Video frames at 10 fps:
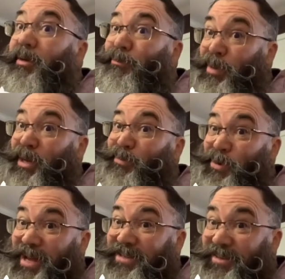Be
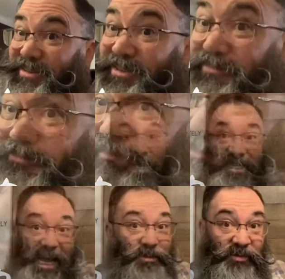present. In
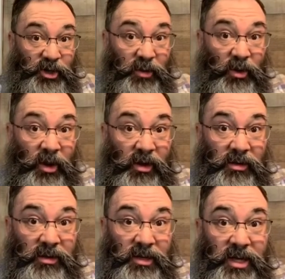times of turmoil,
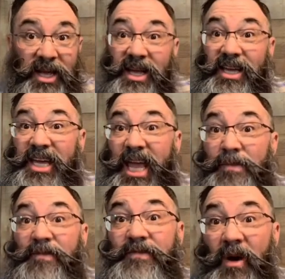keep
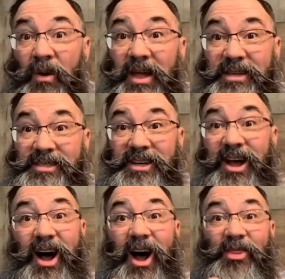focused
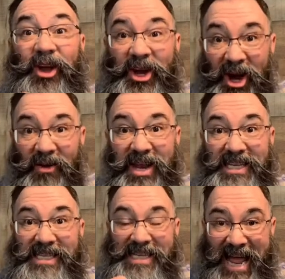on the current
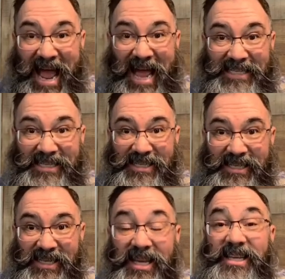task.
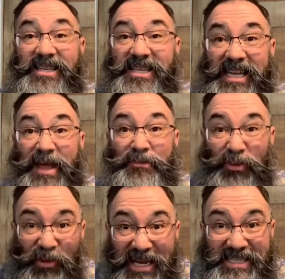Stay
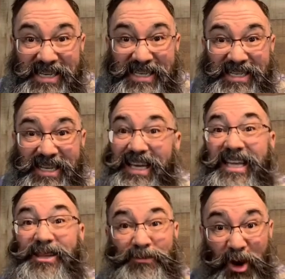present in
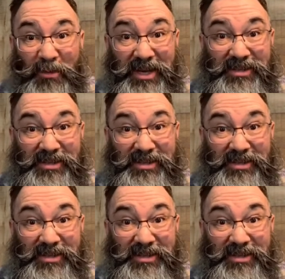the moment.